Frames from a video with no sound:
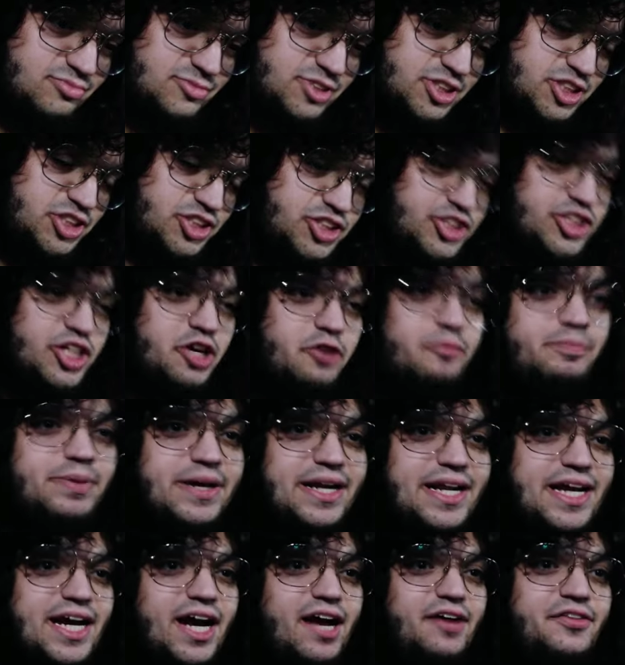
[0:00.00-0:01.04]

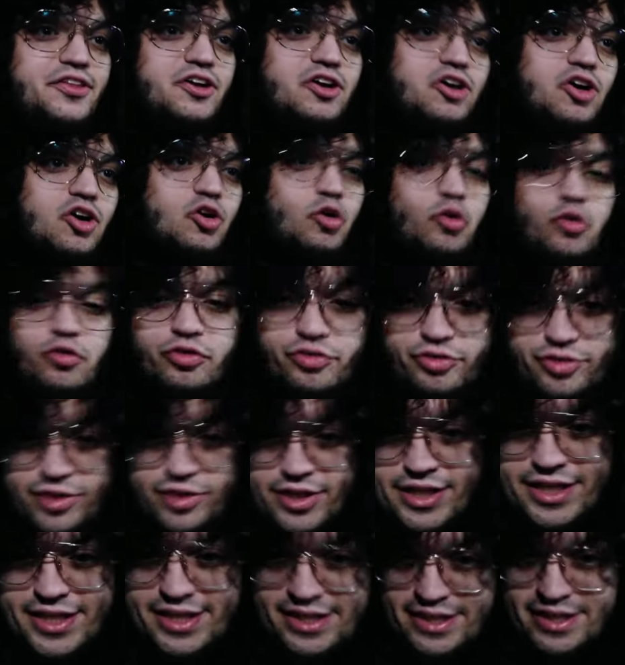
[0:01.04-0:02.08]
stupid how the whole
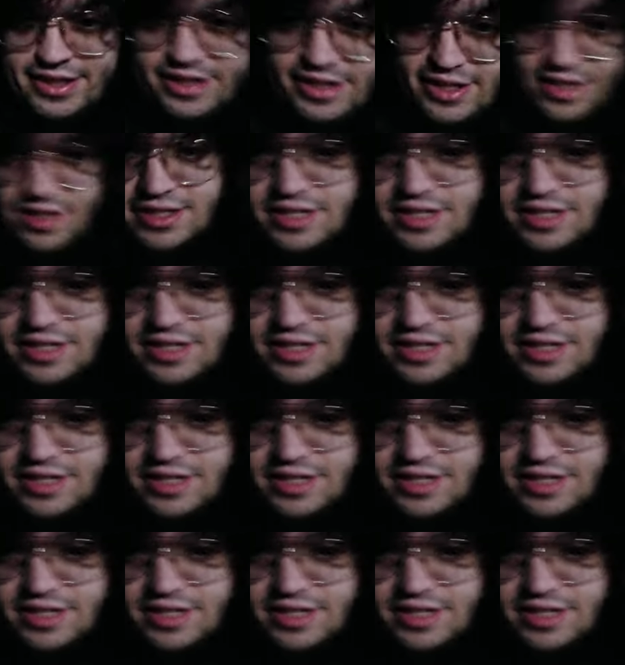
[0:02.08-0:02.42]
thing